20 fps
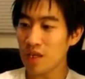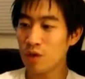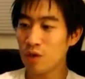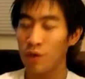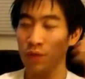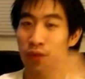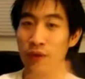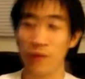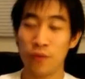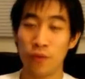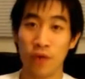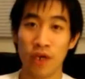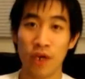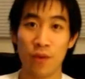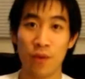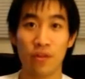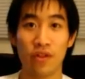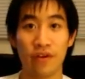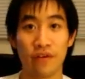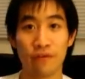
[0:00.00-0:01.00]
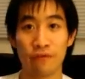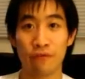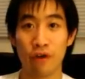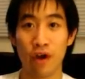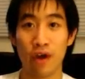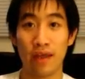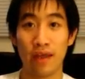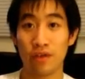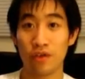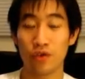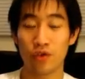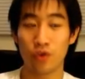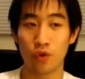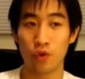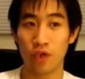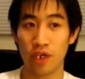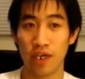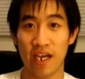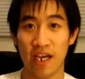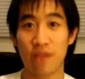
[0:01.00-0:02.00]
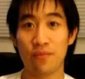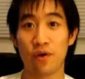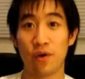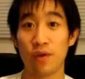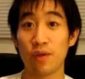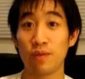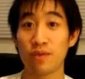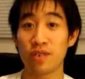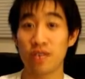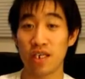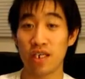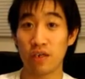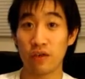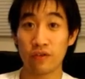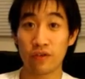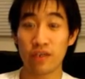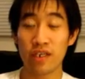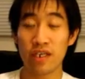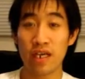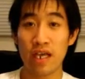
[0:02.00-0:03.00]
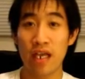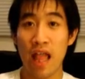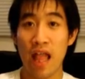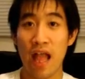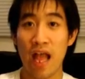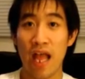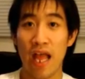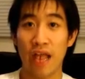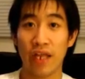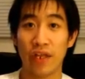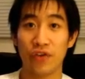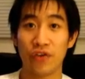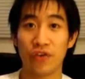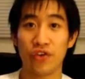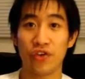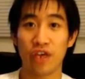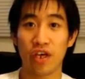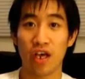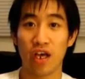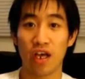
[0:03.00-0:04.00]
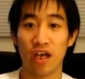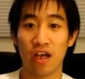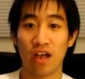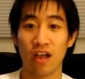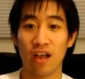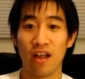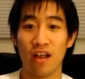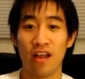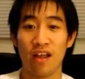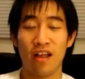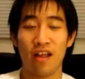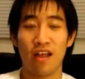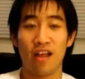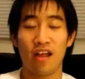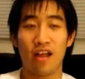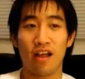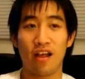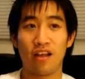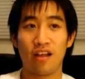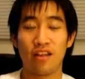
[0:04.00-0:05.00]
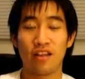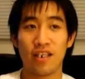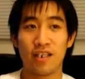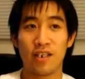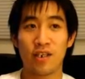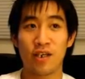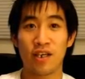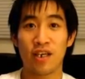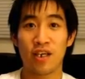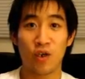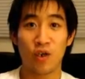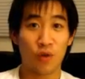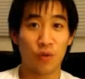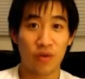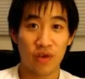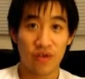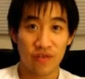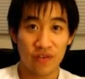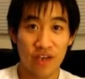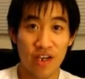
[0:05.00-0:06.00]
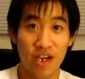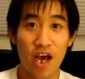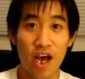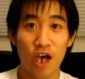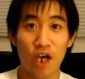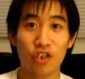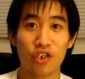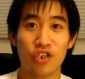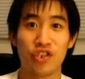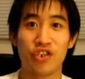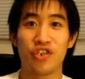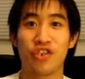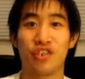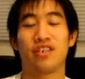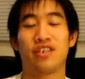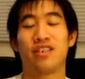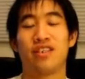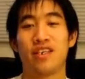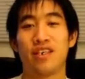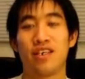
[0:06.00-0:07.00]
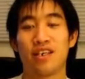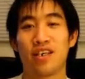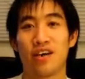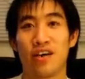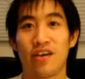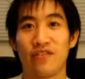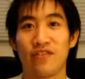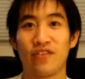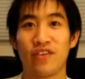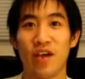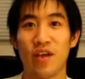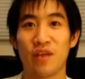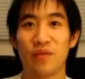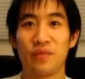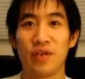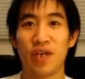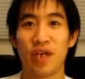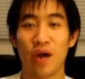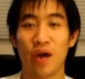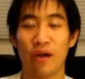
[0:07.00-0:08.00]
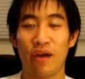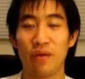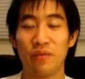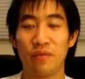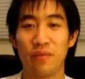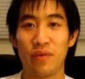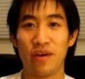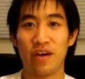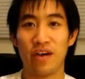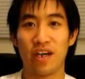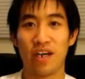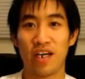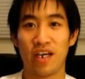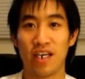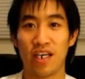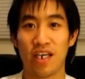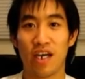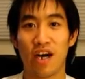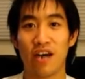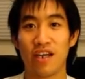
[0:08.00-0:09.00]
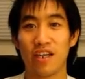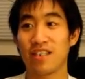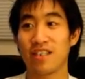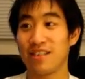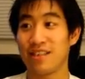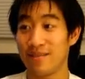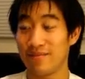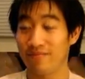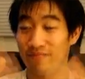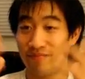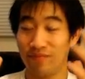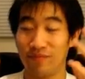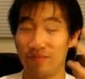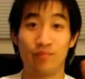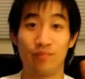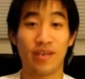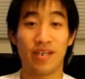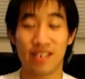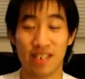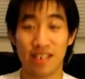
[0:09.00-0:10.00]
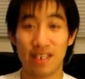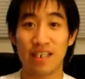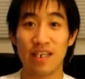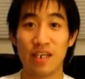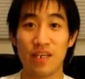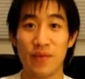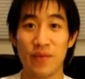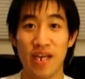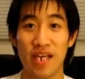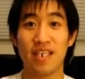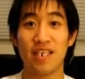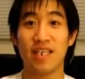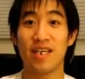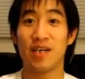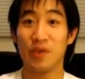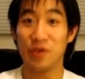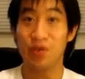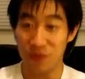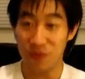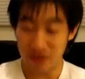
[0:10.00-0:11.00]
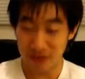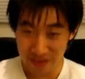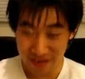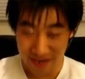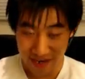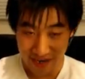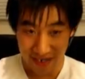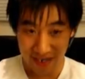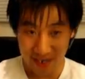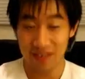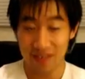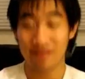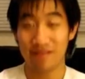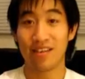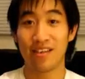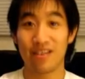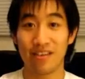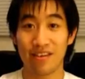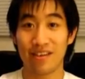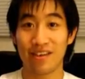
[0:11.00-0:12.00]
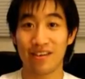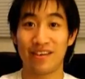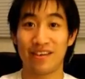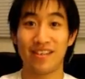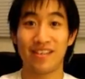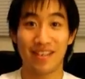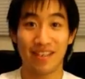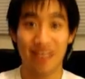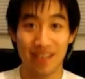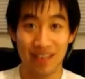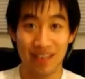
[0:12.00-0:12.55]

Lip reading: Lots of people came with their friends, or they came by themselves, and they took a little bit of a nudge to kind of get them going, but I basically made an announcement and said, "Look guys,